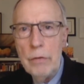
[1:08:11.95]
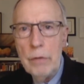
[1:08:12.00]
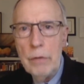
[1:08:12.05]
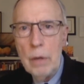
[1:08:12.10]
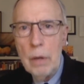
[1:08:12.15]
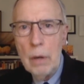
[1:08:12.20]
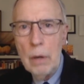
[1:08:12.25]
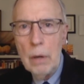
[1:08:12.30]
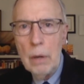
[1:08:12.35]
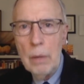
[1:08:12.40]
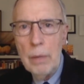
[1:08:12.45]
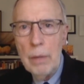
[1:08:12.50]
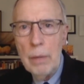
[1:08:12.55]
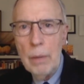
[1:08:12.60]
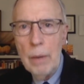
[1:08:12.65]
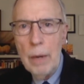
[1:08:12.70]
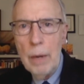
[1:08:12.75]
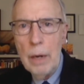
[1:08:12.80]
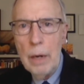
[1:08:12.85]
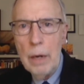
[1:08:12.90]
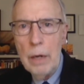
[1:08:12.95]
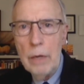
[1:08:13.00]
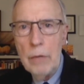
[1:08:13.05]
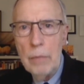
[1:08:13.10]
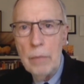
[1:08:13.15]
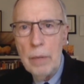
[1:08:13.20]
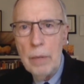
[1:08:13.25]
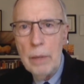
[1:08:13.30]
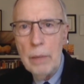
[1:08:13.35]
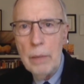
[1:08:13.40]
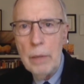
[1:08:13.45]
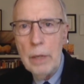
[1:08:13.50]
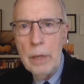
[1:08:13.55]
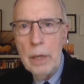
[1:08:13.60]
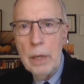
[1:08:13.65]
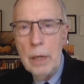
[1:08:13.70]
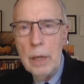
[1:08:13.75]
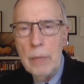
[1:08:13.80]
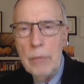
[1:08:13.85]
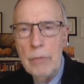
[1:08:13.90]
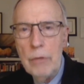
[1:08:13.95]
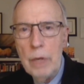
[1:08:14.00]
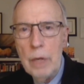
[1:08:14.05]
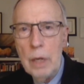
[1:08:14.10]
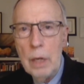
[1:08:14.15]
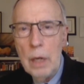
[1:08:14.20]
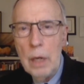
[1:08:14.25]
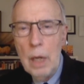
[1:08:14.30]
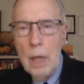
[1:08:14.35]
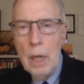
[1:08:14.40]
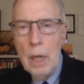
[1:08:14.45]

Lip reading: that are going to be right on his plate when he comes in.